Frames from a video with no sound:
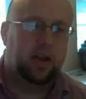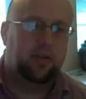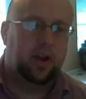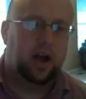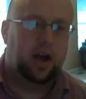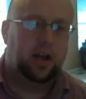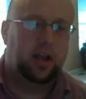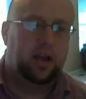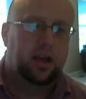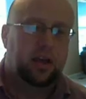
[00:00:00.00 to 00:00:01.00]
Okay,
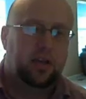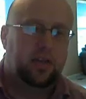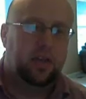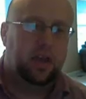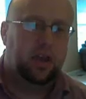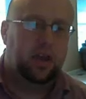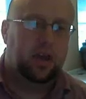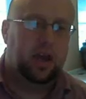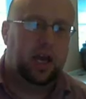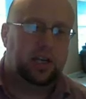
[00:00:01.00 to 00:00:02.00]
so I've
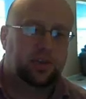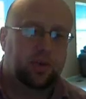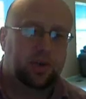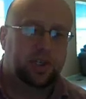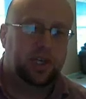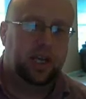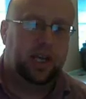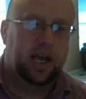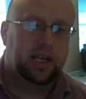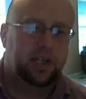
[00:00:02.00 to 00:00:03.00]
got the
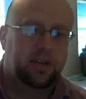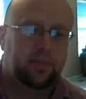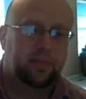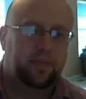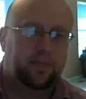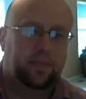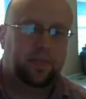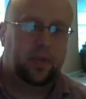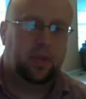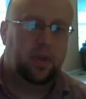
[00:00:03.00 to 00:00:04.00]
acetate, and then I've
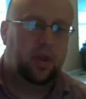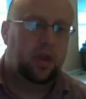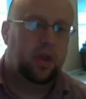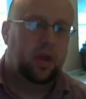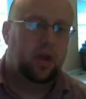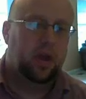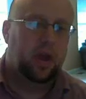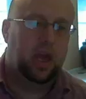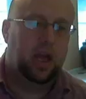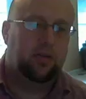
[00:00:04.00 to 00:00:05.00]
got
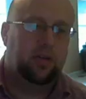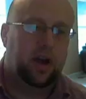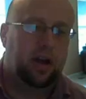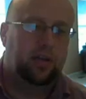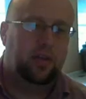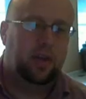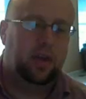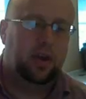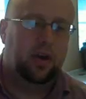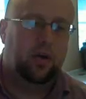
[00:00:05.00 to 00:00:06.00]
the actual
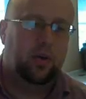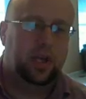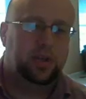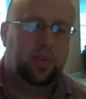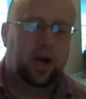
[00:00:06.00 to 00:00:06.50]
acetic acid,